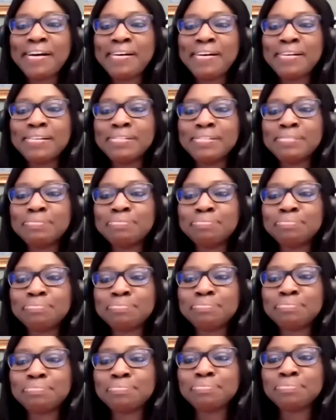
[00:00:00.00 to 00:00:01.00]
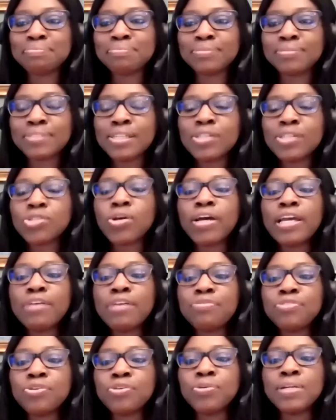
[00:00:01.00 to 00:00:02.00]
So
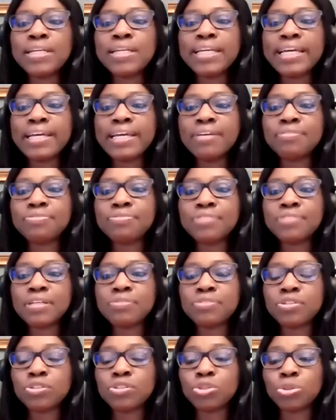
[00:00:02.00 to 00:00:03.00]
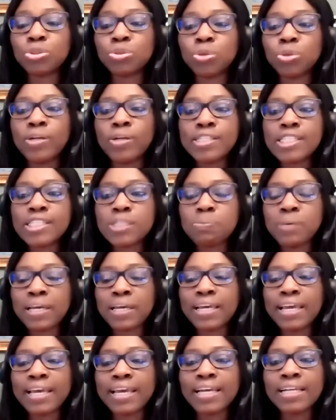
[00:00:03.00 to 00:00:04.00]
if you don't
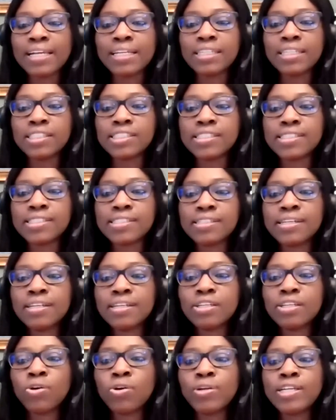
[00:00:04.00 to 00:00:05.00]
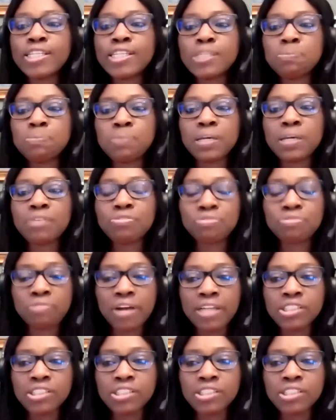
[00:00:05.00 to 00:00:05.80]
speak English, you only speak